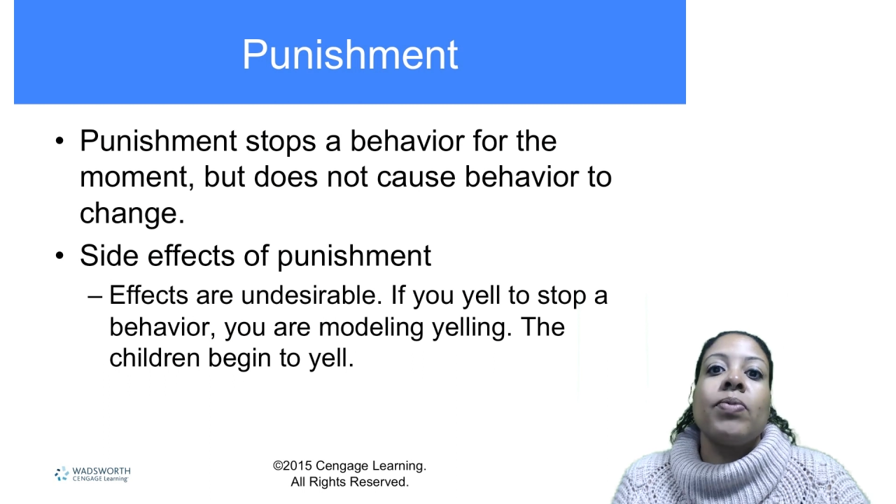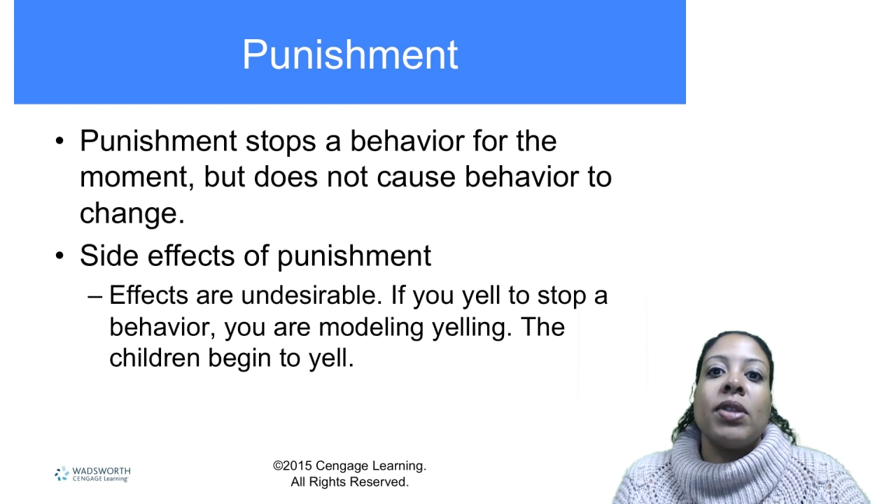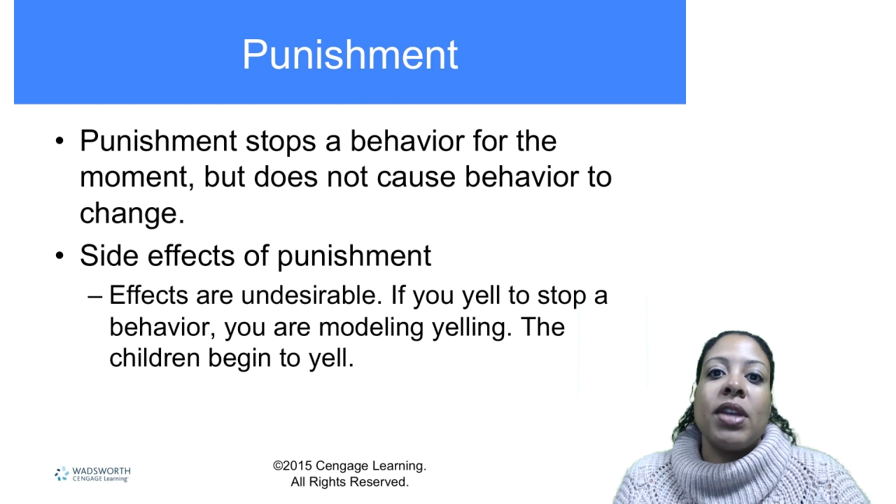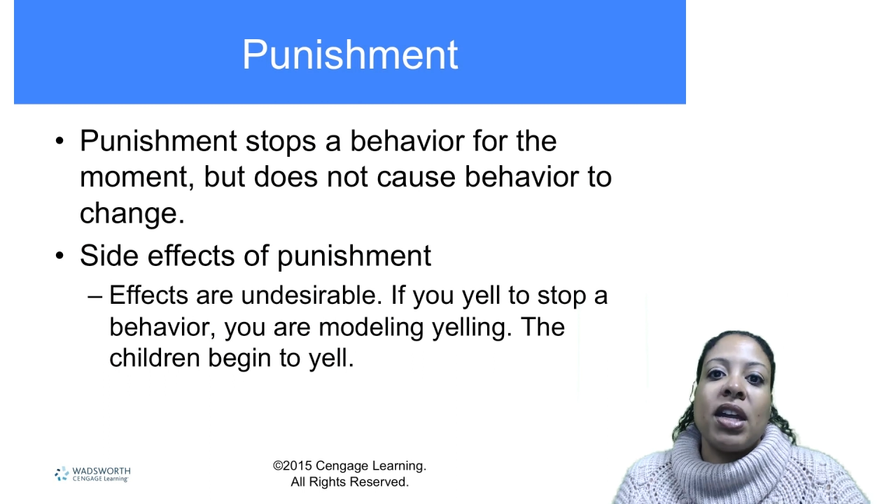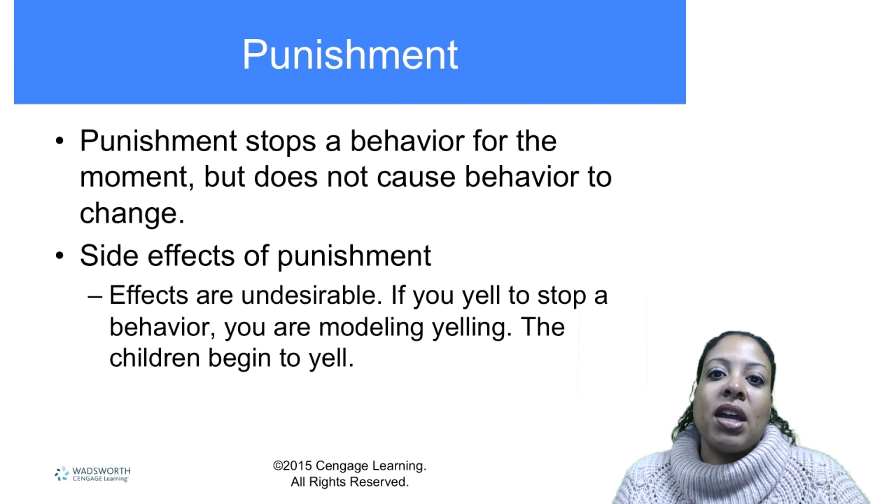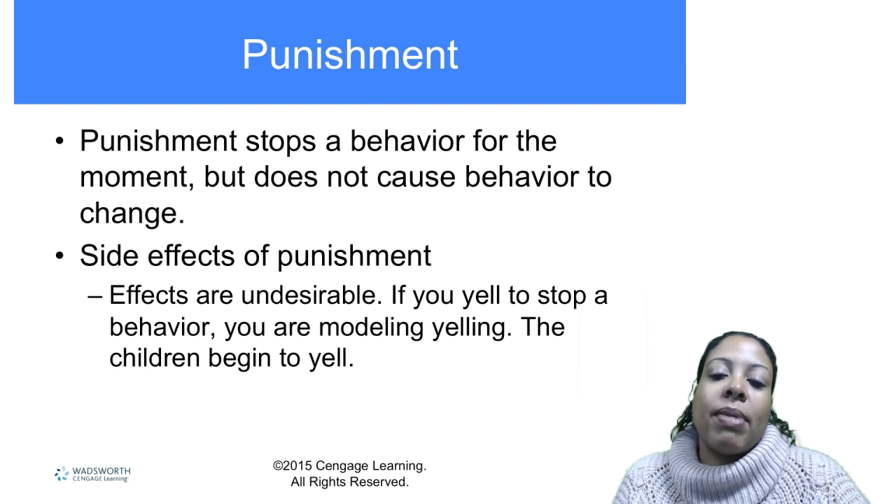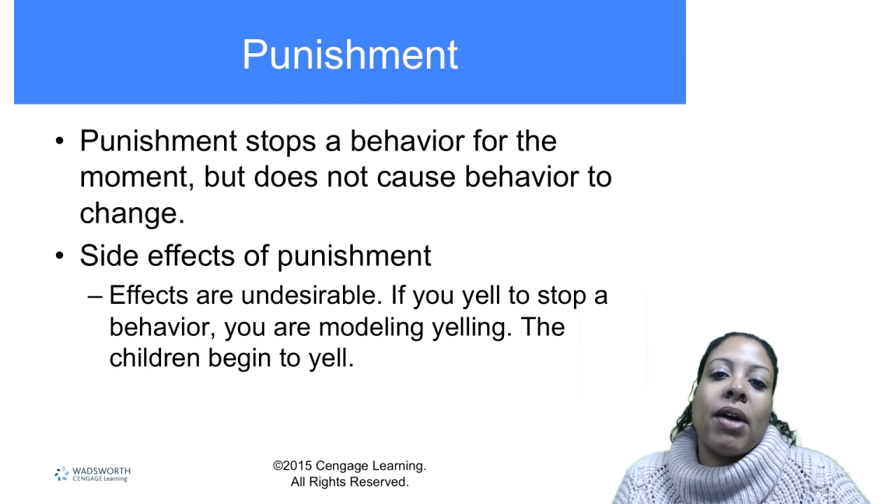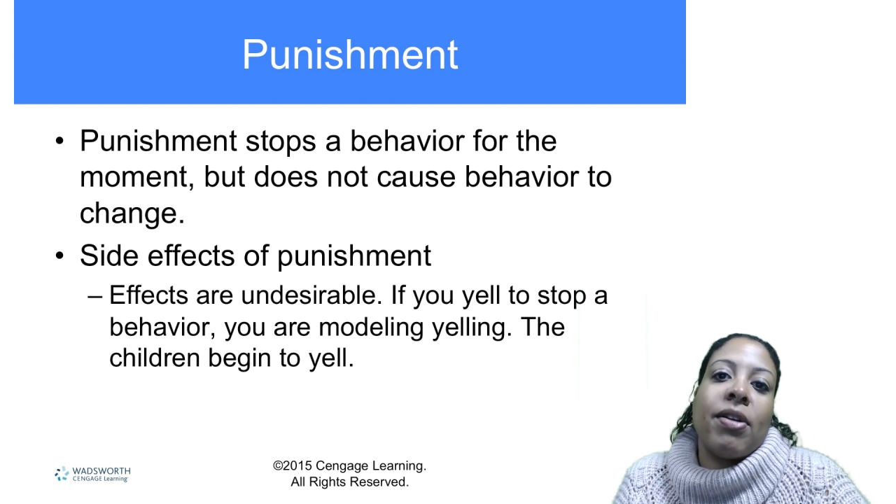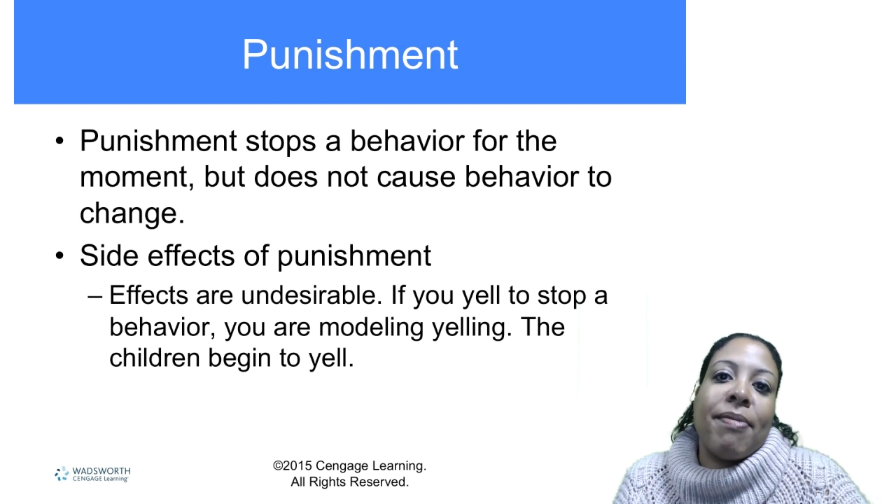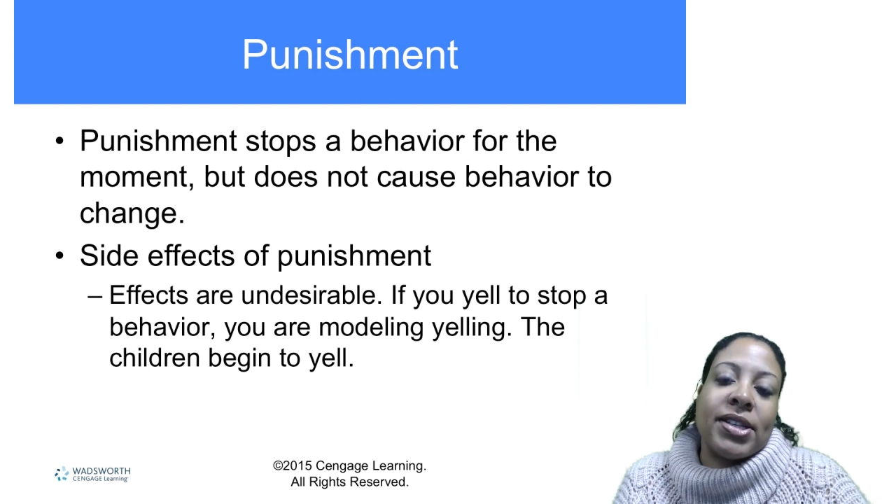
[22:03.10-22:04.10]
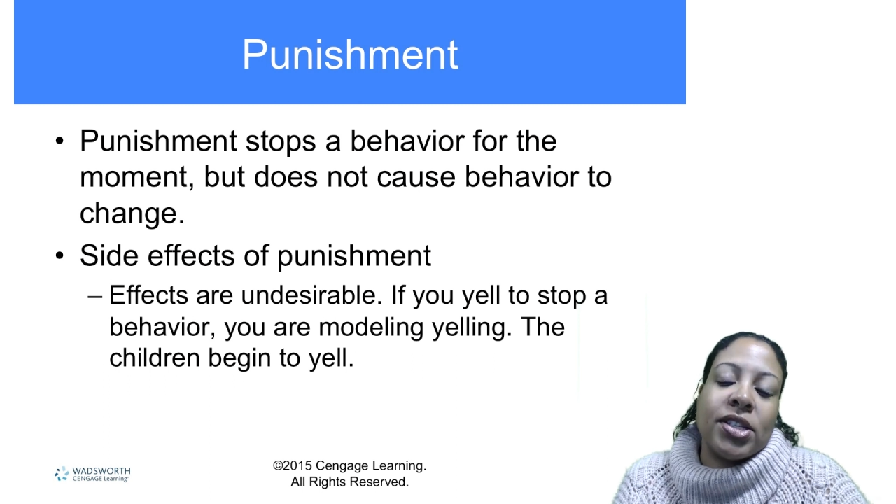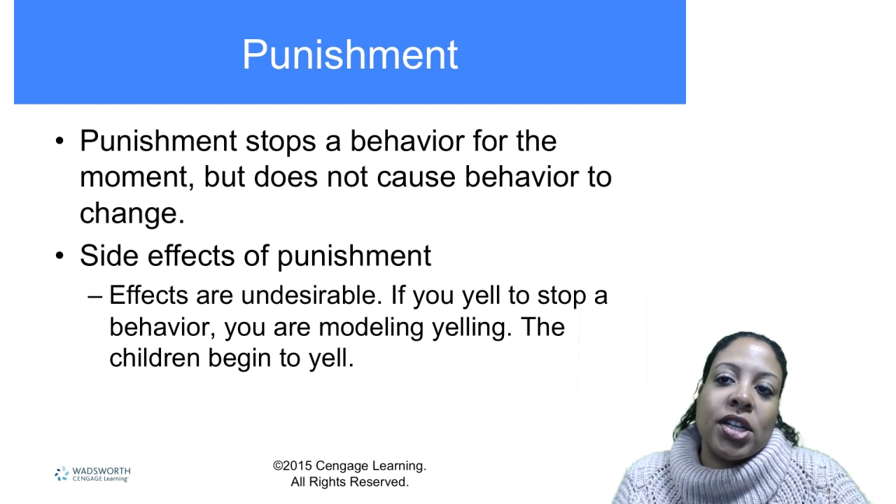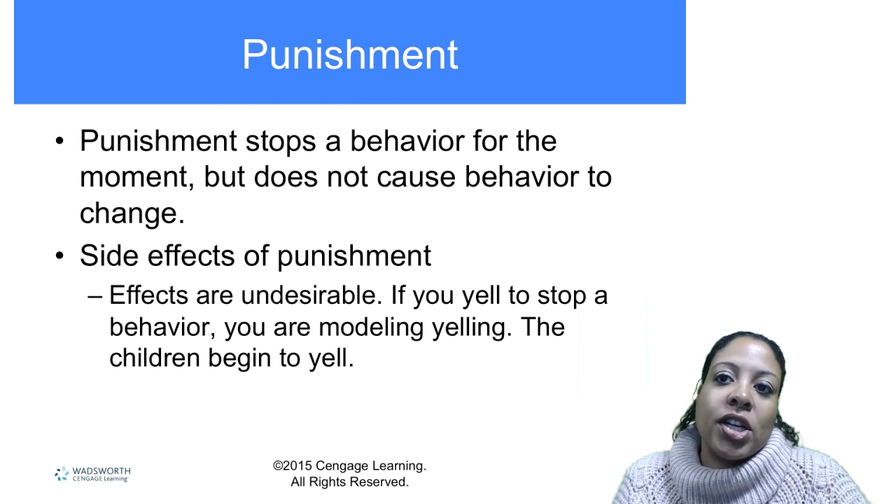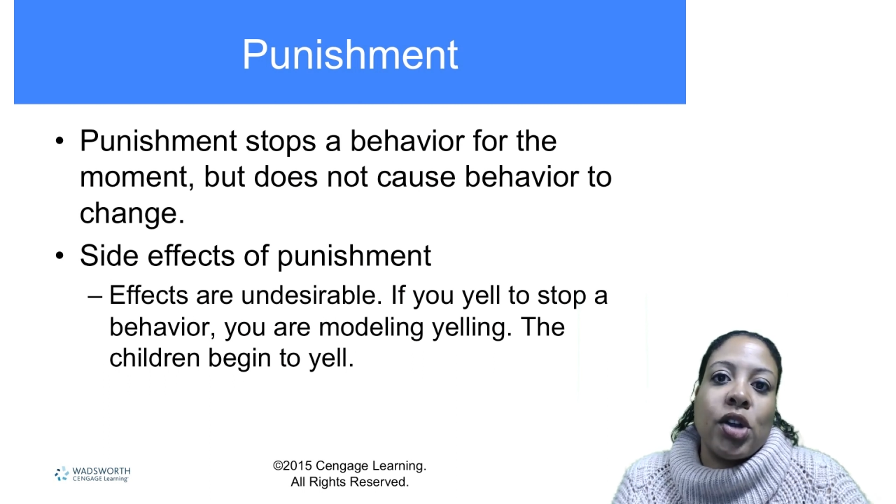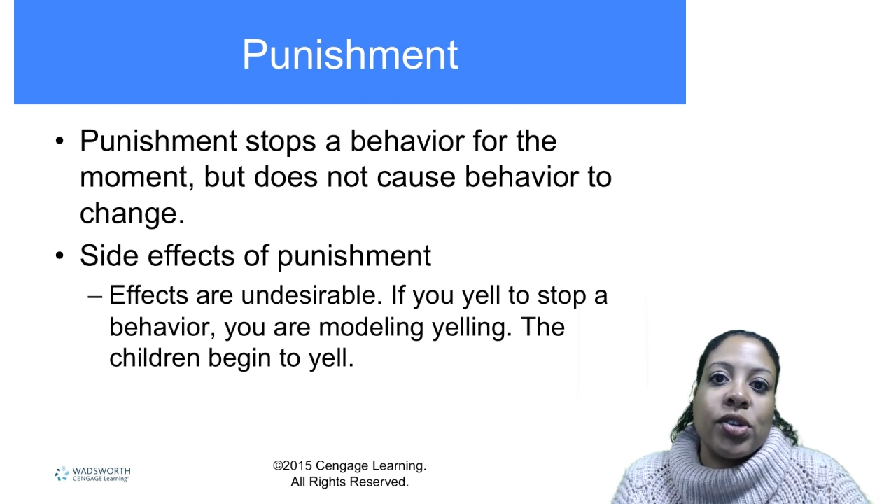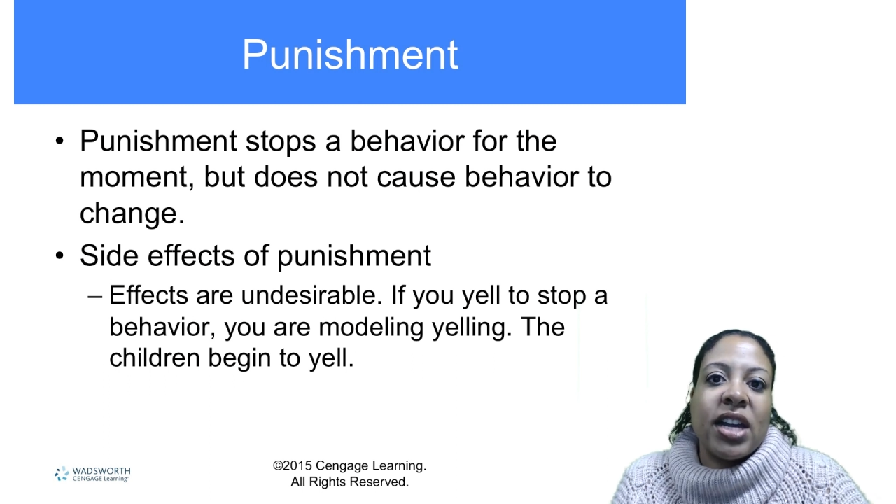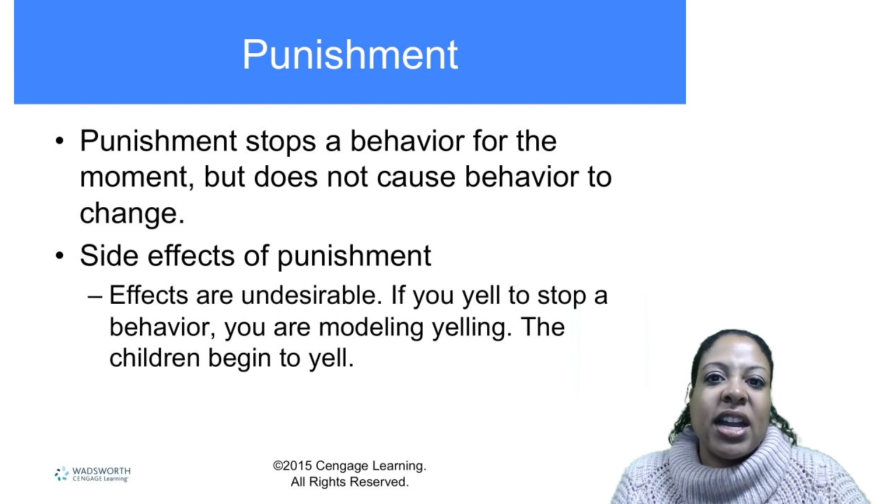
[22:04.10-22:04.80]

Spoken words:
thinking about the message that you send,